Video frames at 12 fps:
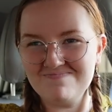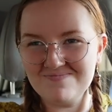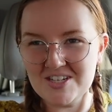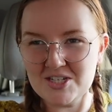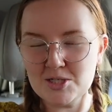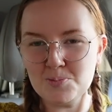
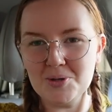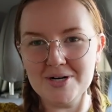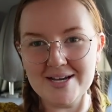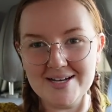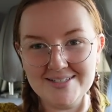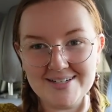this is
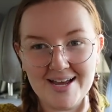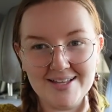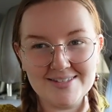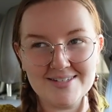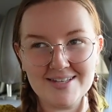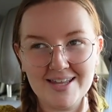pretty
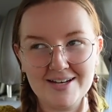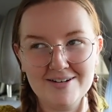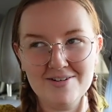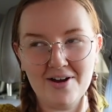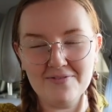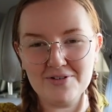intense, like
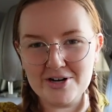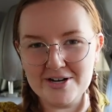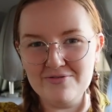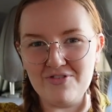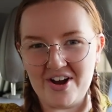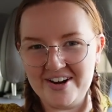not very
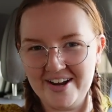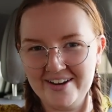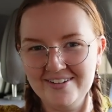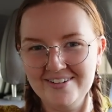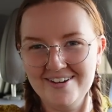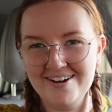
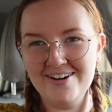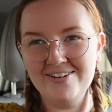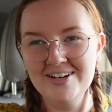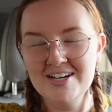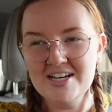inviting, you know?